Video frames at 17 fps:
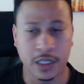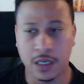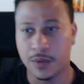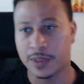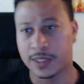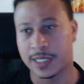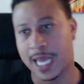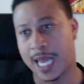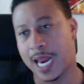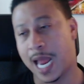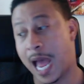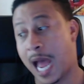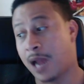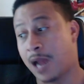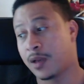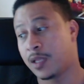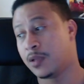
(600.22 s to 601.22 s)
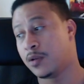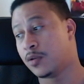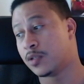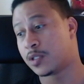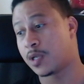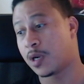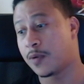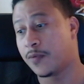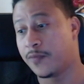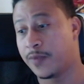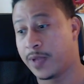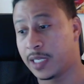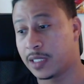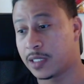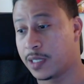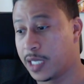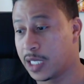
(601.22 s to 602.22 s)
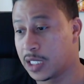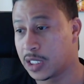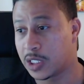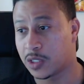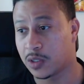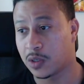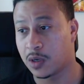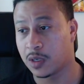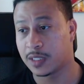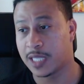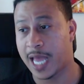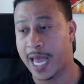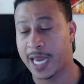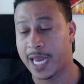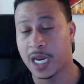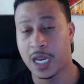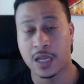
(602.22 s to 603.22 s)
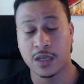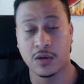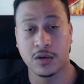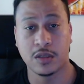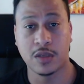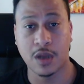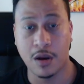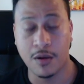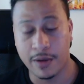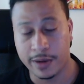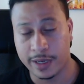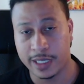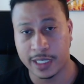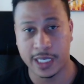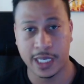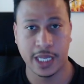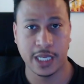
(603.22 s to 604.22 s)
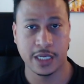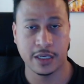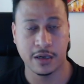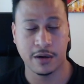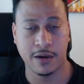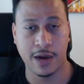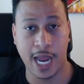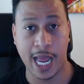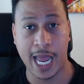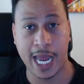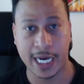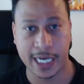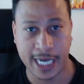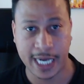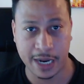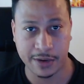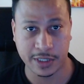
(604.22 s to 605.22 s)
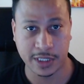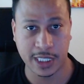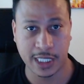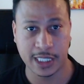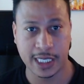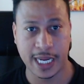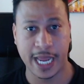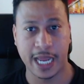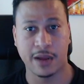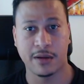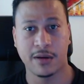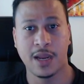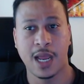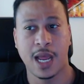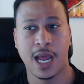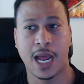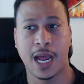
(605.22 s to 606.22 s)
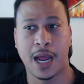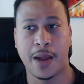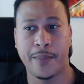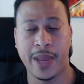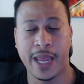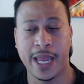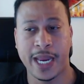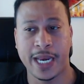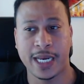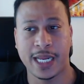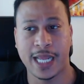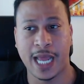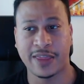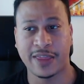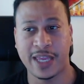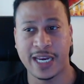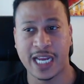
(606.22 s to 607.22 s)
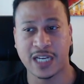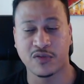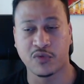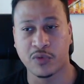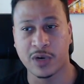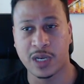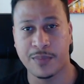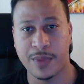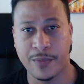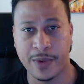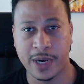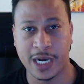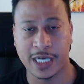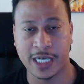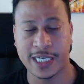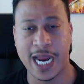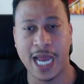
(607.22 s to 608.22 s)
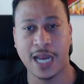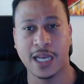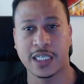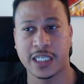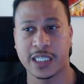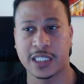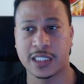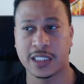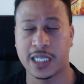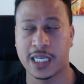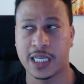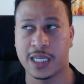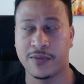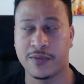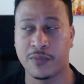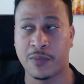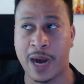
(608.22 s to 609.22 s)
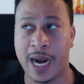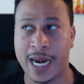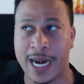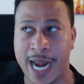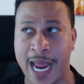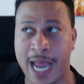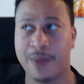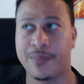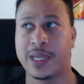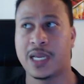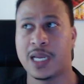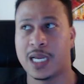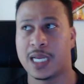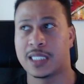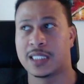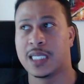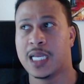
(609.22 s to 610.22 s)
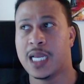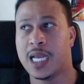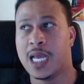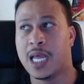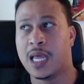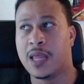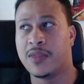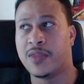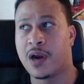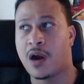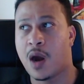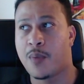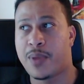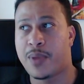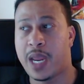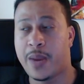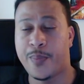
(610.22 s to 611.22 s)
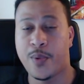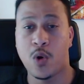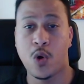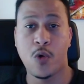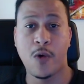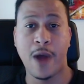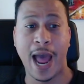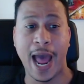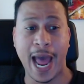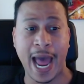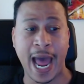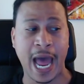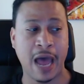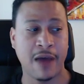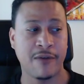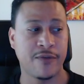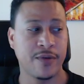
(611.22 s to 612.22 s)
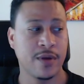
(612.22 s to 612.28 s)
with that? How do you circumvent to ensure that you don't get your ad account shut down? And I think that's really been one of the challenges right now because there are people who have